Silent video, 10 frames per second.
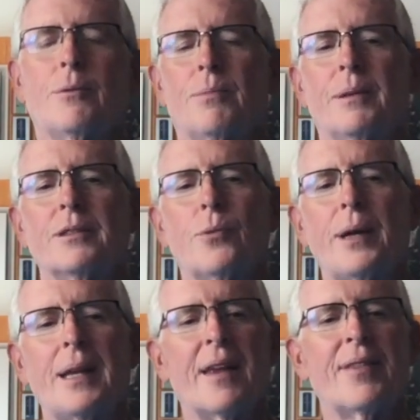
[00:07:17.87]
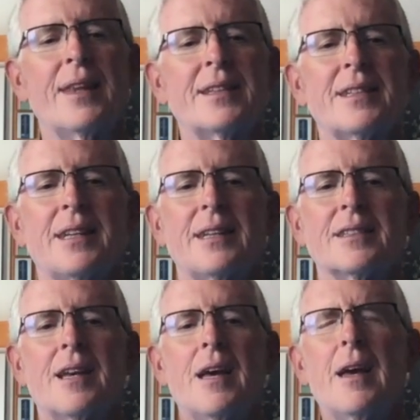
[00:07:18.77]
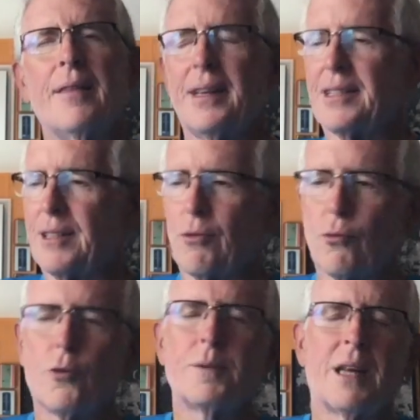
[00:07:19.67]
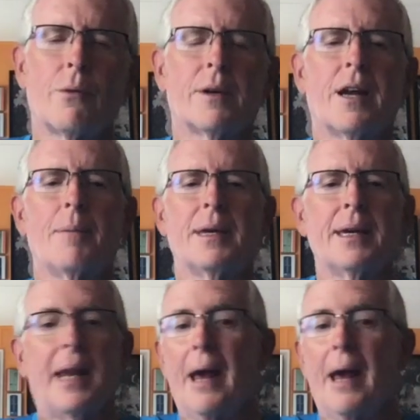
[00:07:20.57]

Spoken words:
between ethnicities, these groups that were coming in.